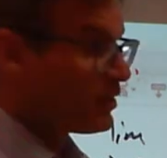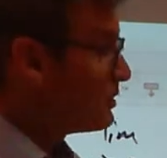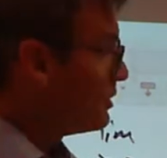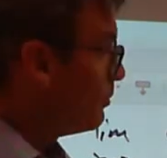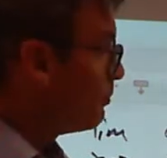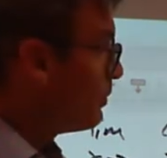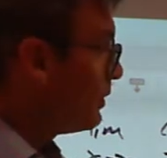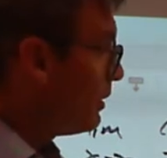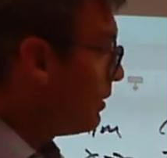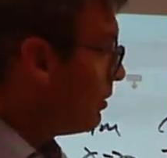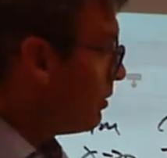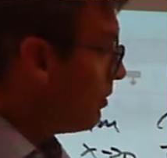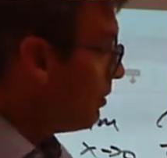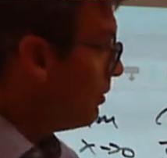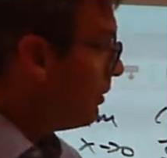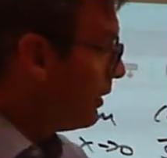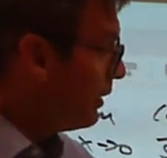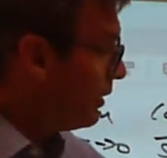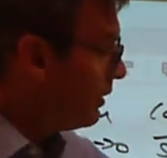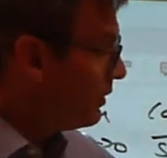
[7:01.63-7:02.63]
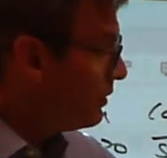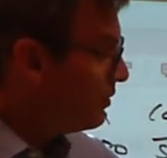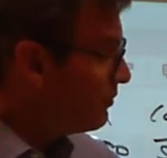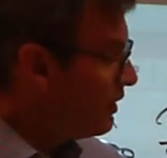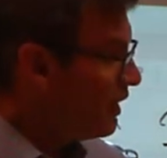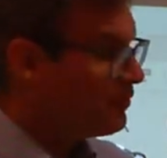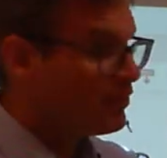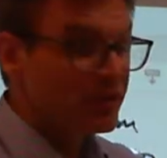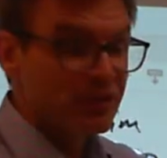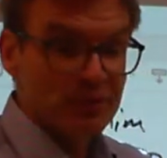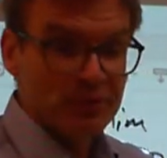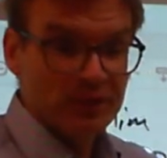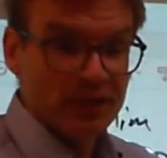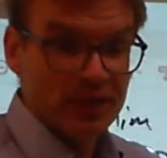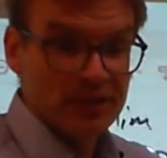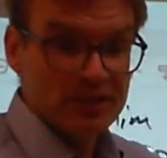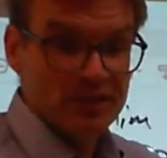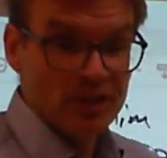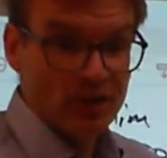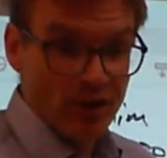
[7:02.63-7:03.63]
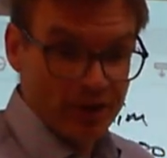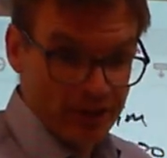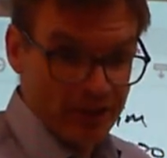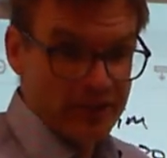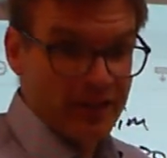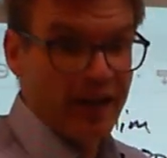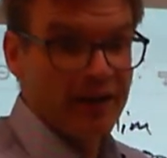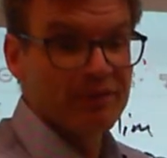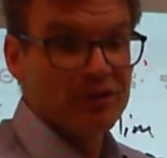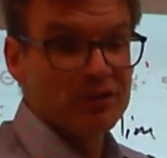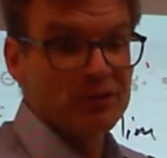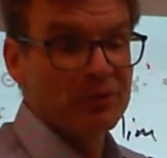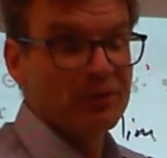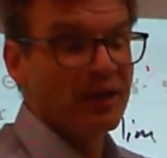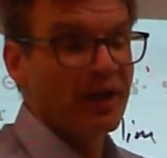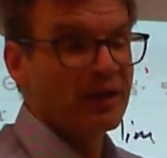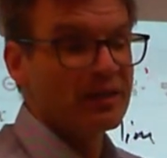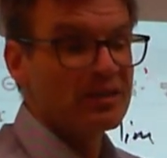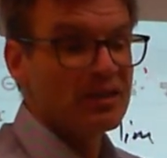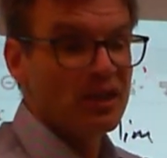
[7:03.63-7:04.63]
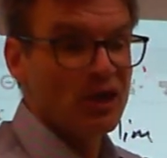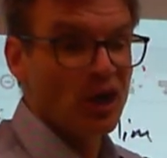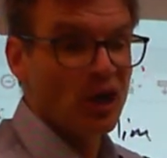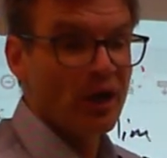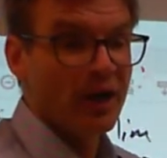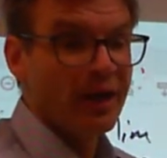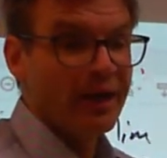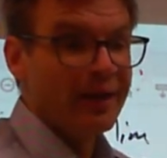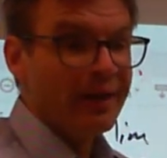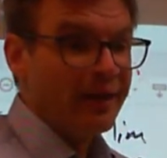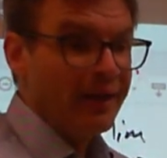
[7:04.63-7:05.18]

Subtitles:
up here, and if I have a 3x here, I need to have a 3x here.